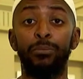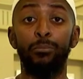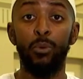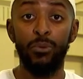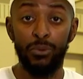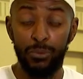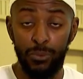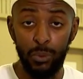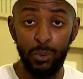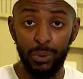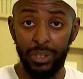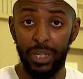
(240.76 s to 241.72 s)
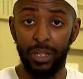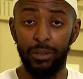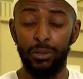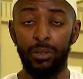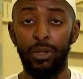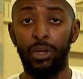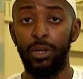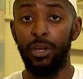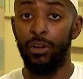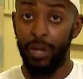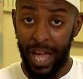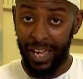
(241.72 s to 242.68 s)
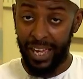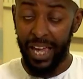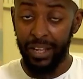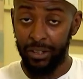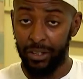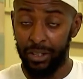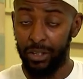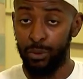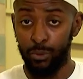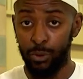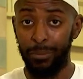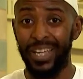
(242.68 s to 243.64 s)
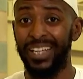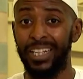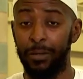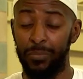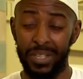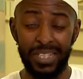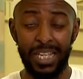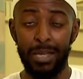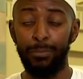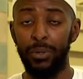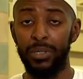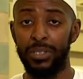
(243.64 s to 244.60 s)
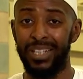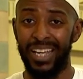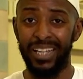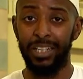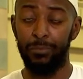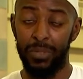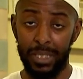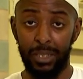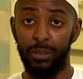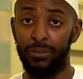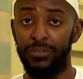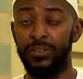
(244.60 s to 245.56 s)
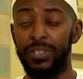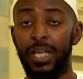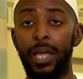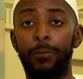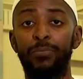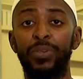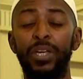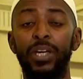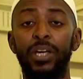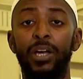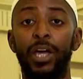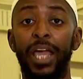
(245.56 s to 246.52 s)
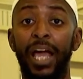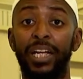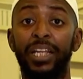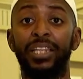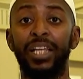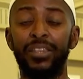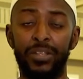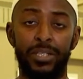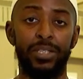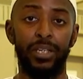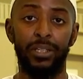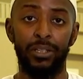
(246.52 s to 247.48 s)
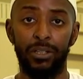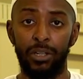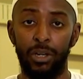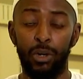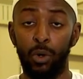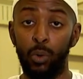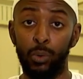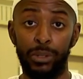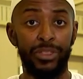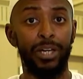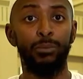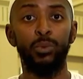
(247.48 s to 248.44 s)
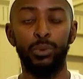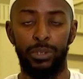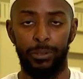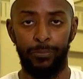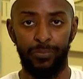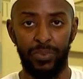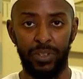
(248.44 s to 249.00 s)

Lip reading: Moving forward now, again, from Iram, the same person, Iram, son of Sam, he had another son called Thamud.